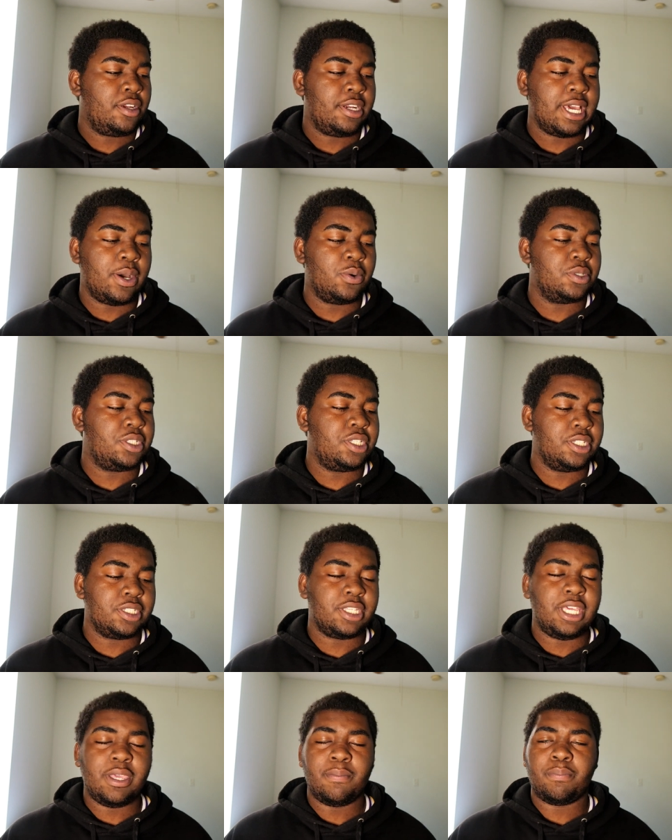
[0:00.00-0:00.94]
that was
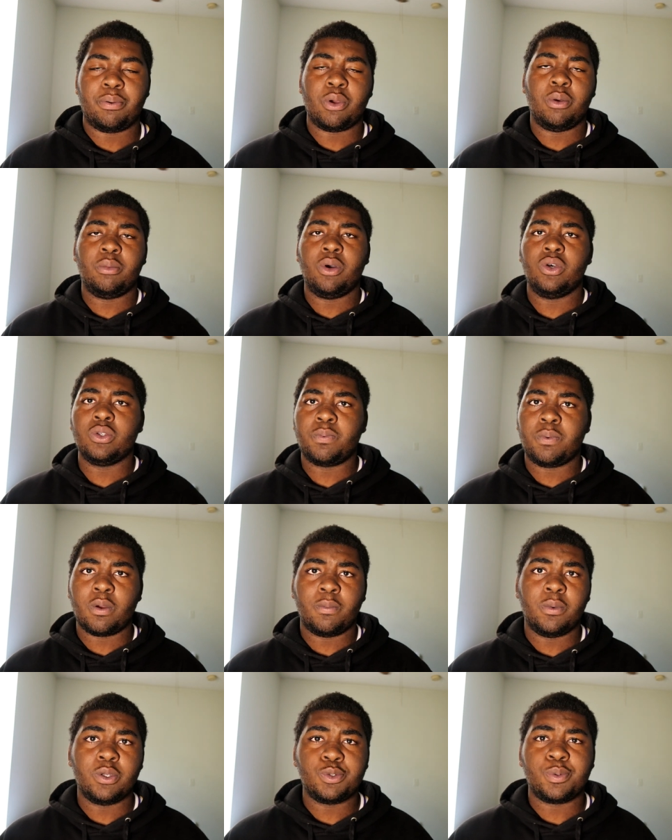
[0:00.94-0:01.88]
just getting
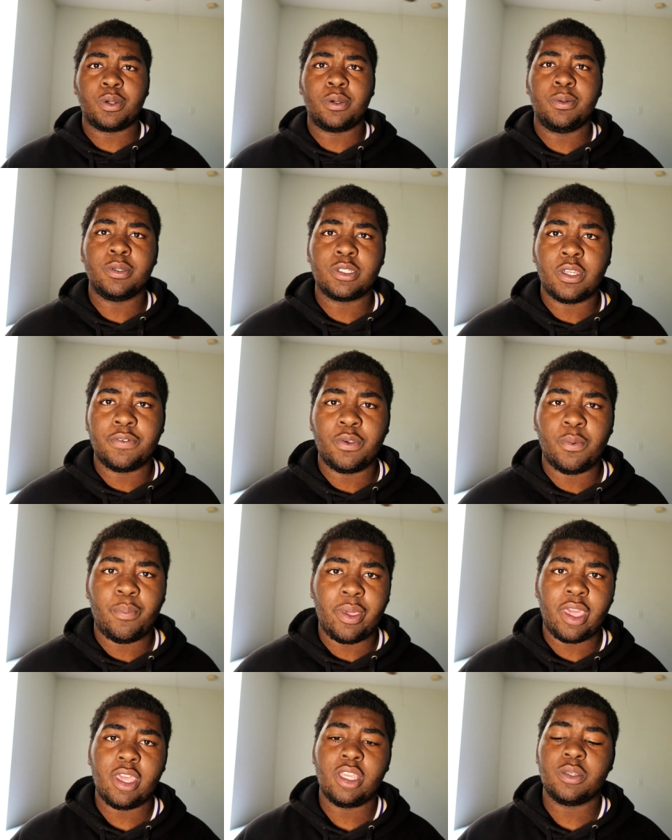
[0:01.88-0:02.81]
promos on your
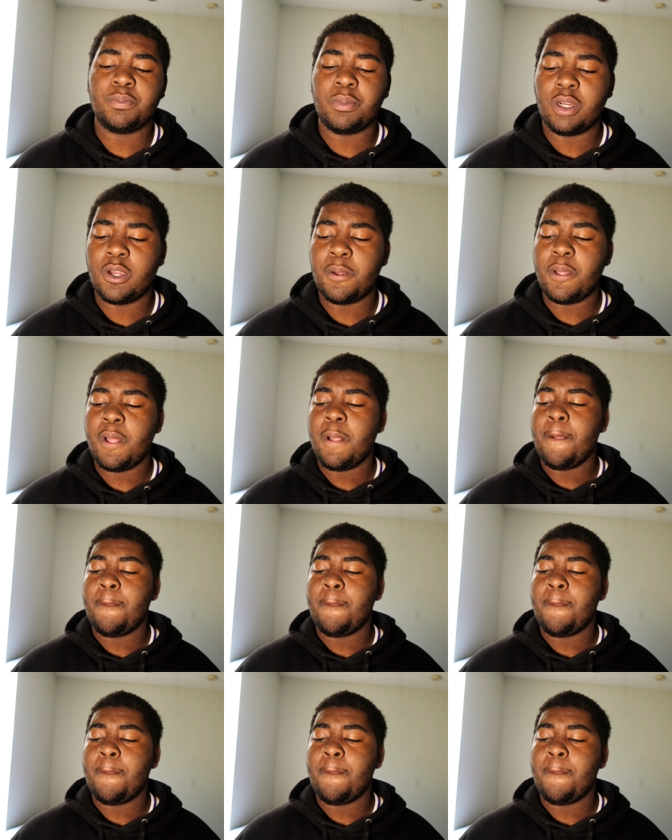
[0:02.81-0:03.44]
page, bro.